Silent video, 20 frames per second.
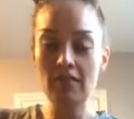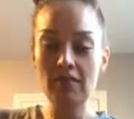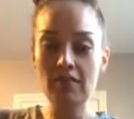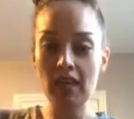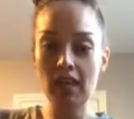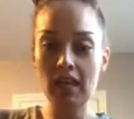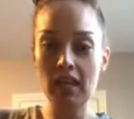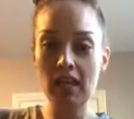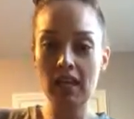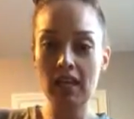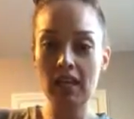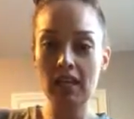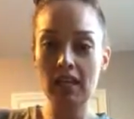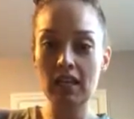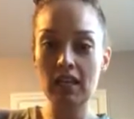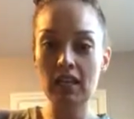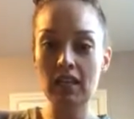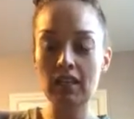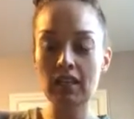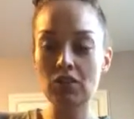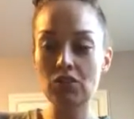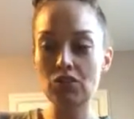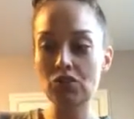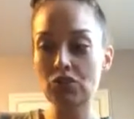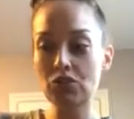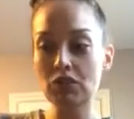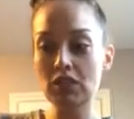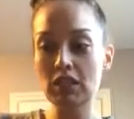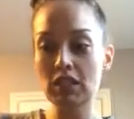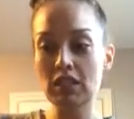then the
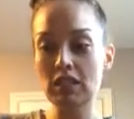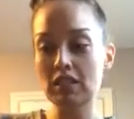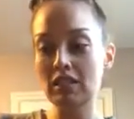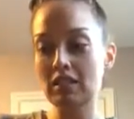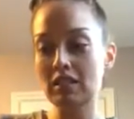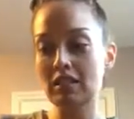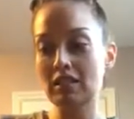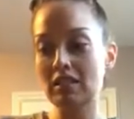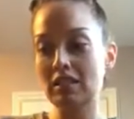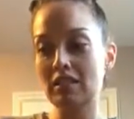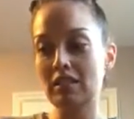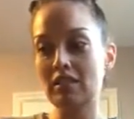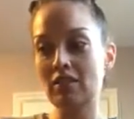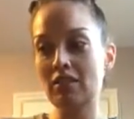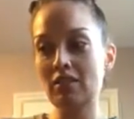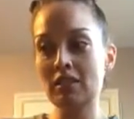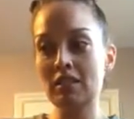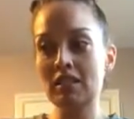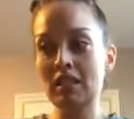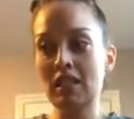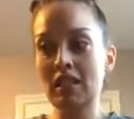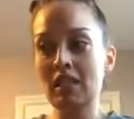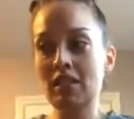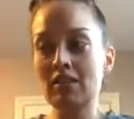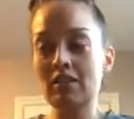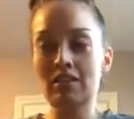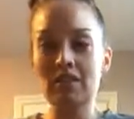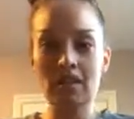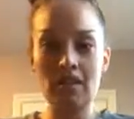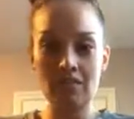truth is you're setting
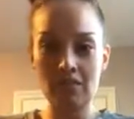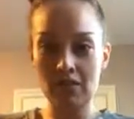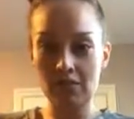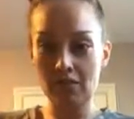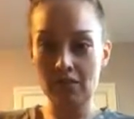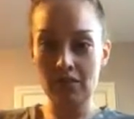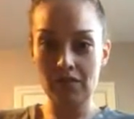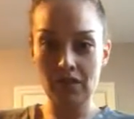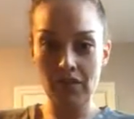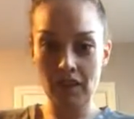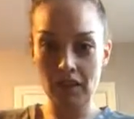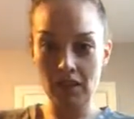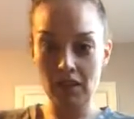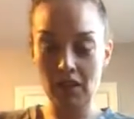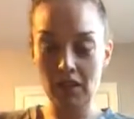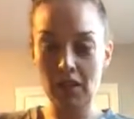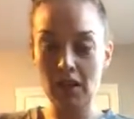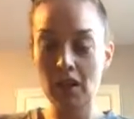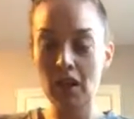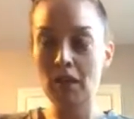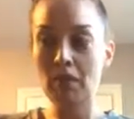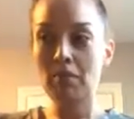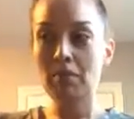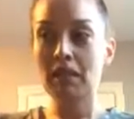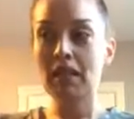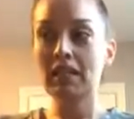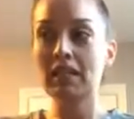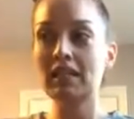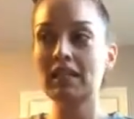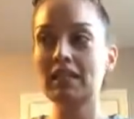yourself up for failure,
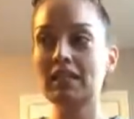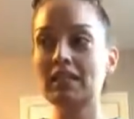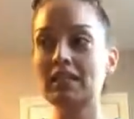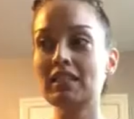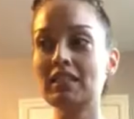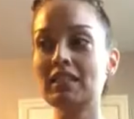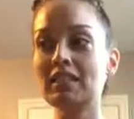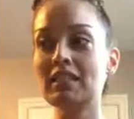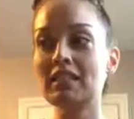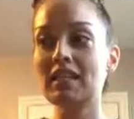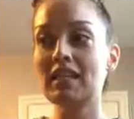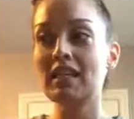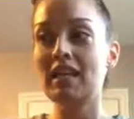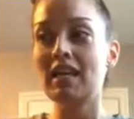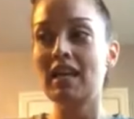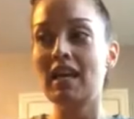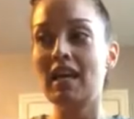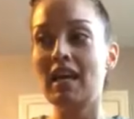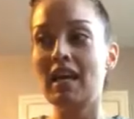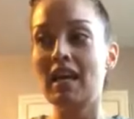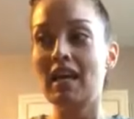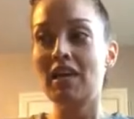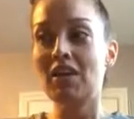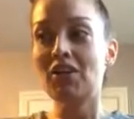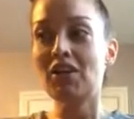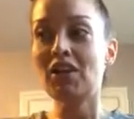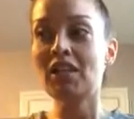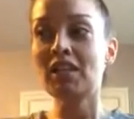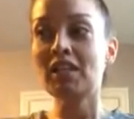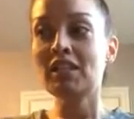because
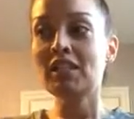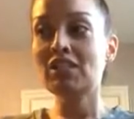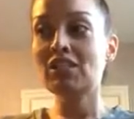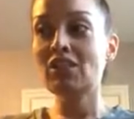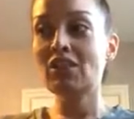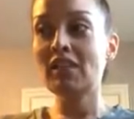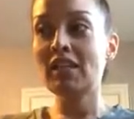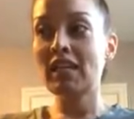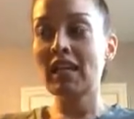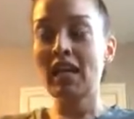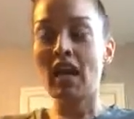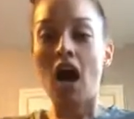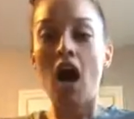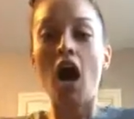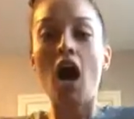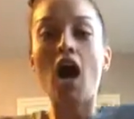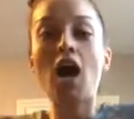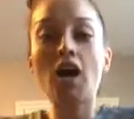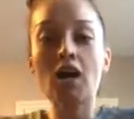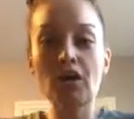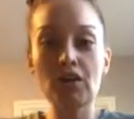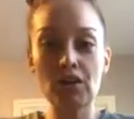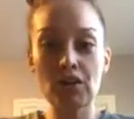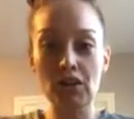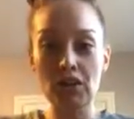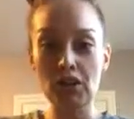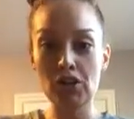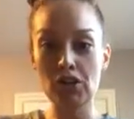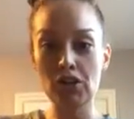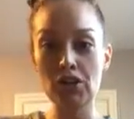you're going to start getting
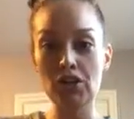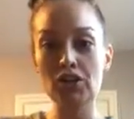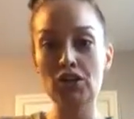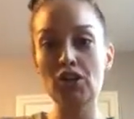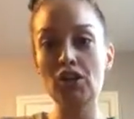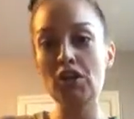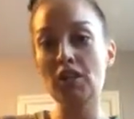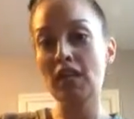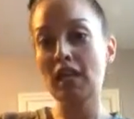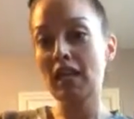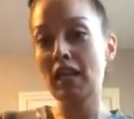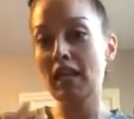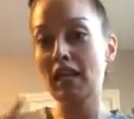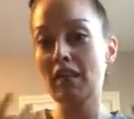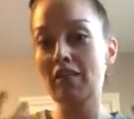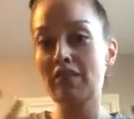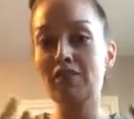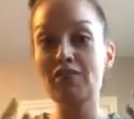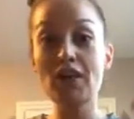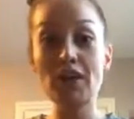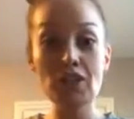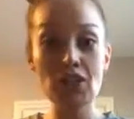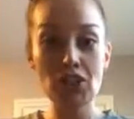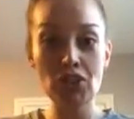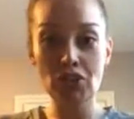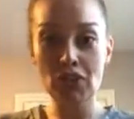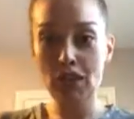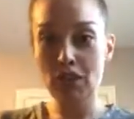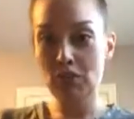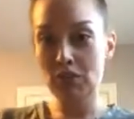hungry. You're going to start getting
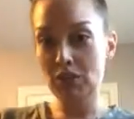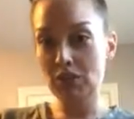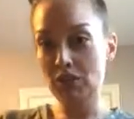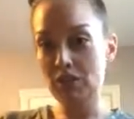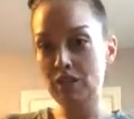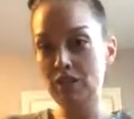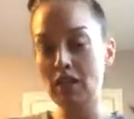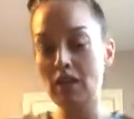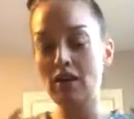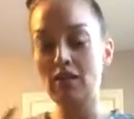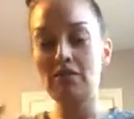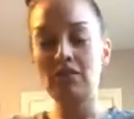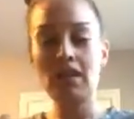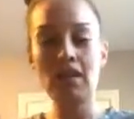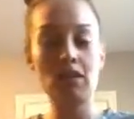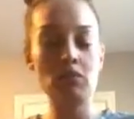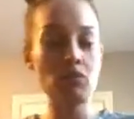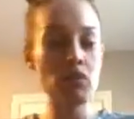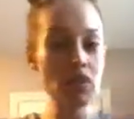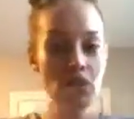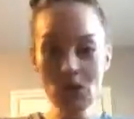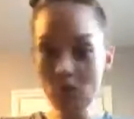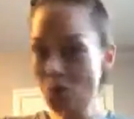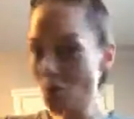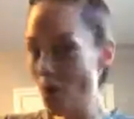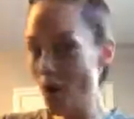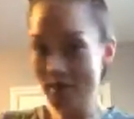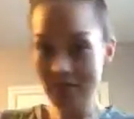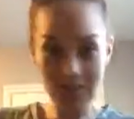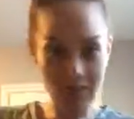frustrated with yourself. And we
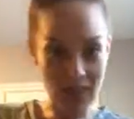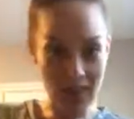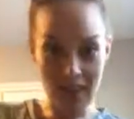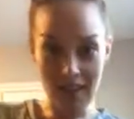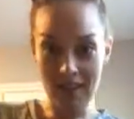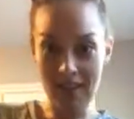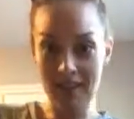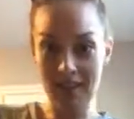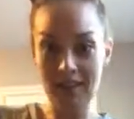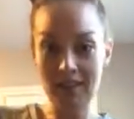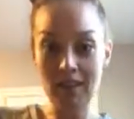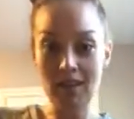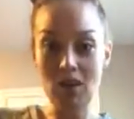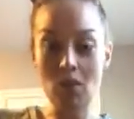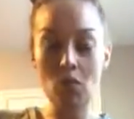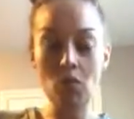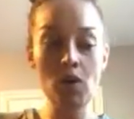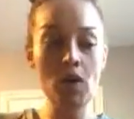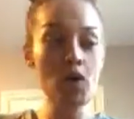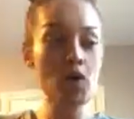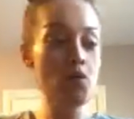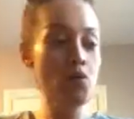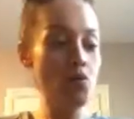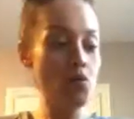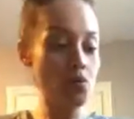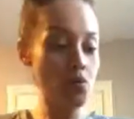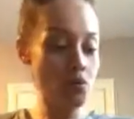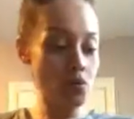don't want that. We